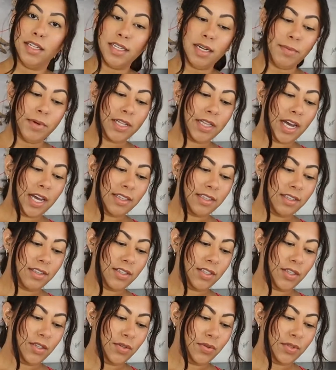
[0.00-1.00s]
the type of
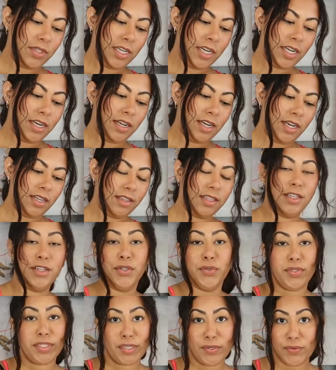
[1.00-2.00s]
classes you did and the
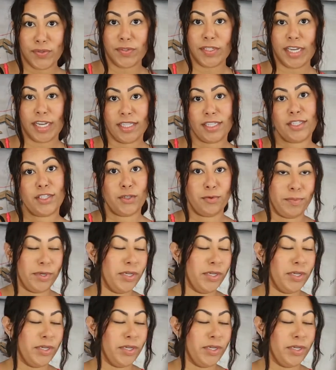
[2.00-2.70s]
new skill sets you